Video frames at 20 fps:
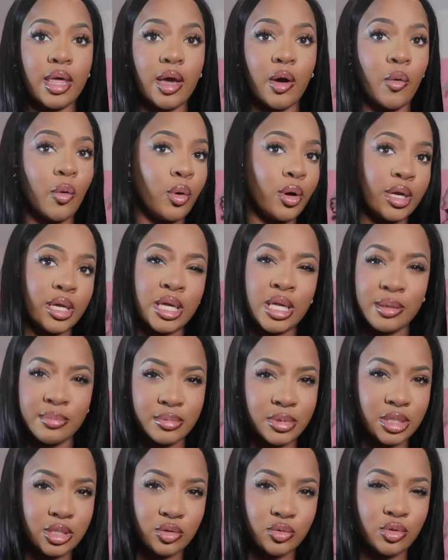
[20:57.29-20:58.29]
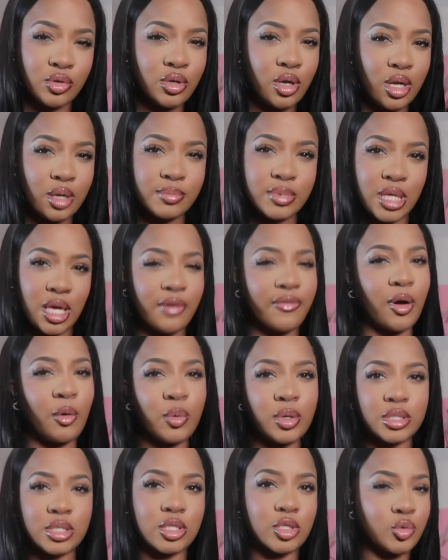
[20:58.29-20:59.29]
or keep this, you know what I'm saying, if I
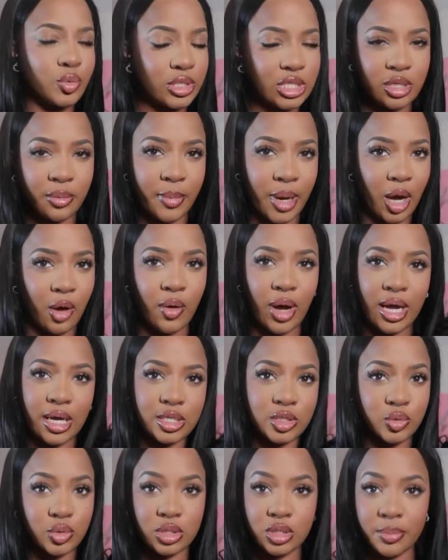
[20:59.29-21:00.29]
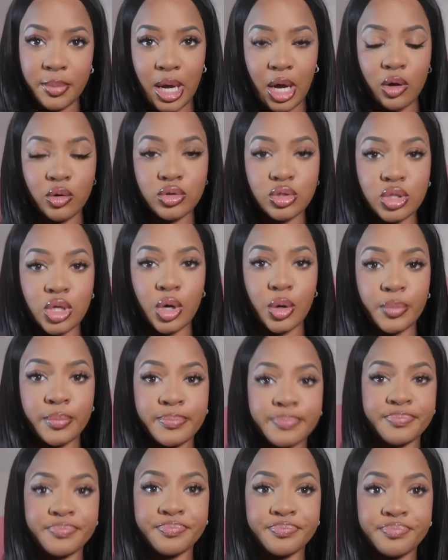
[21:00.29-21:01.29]
wanted to switch them out, I could switch them out. So
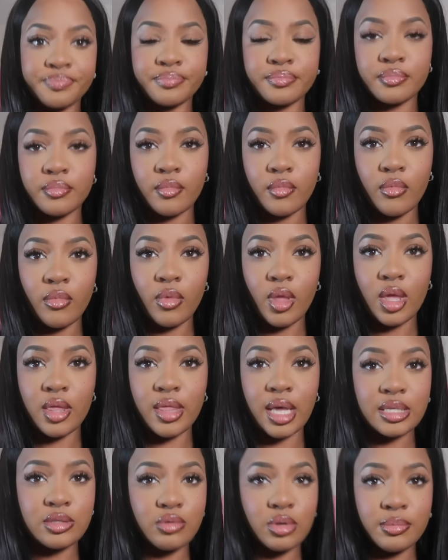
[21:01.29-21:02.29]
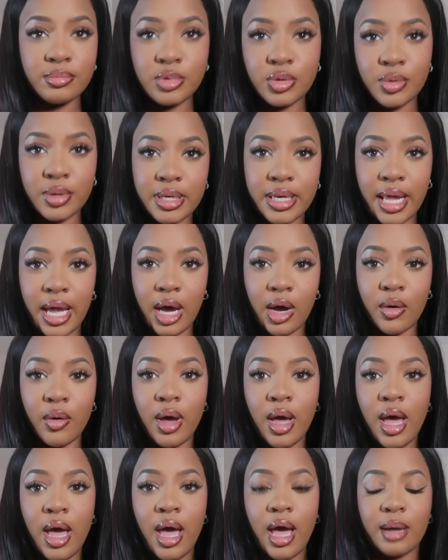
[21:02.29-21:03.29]
that's what I'm doing now.
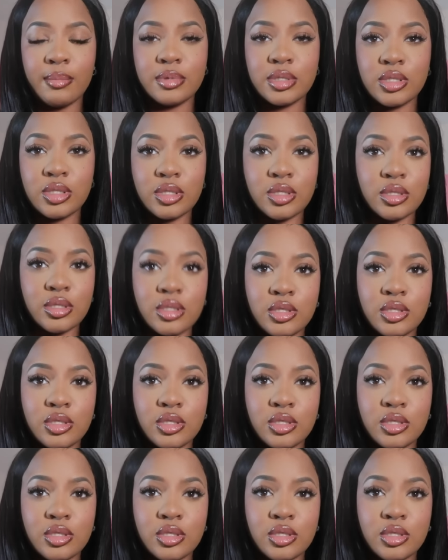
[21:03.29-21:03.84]
I'm just